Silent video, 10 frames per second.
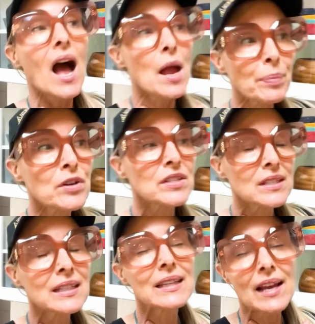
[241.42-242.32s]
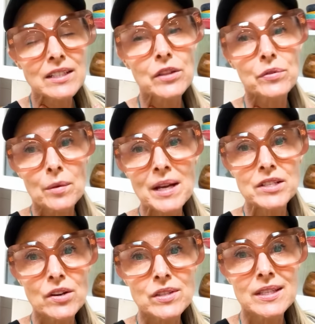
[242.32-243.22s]
I personally like to throw my
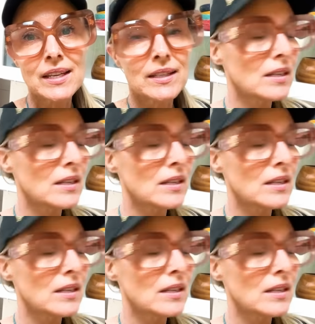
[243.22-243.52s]
toast in